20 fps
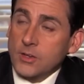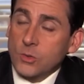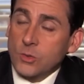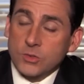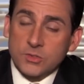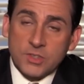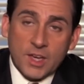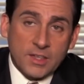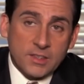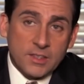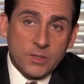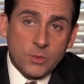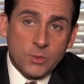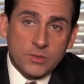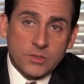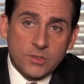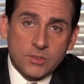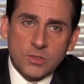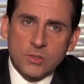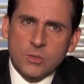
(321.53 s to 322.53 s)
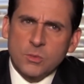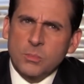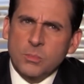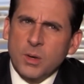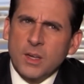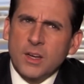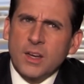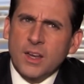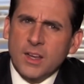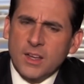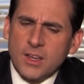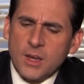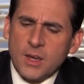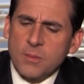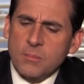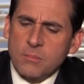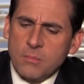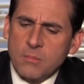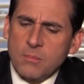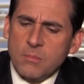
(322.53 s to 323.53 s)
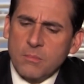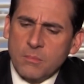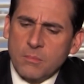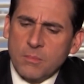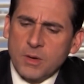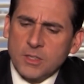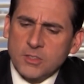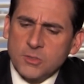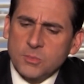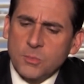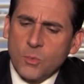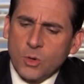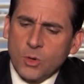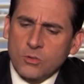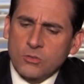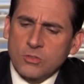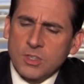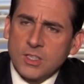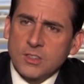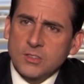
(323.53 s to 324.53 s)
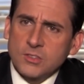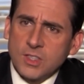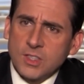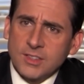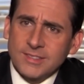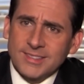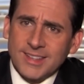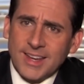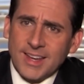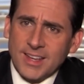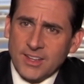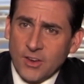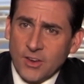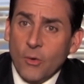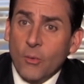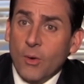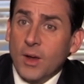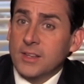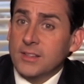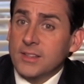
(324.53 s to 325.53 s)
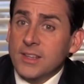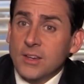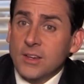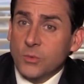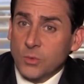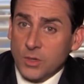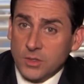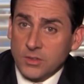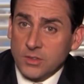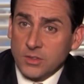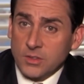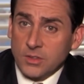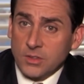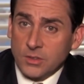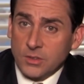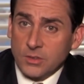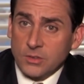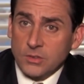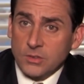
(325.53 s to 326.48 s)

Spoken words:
I knew exactly what to do, but in a much more real sense, I had no idea what to do.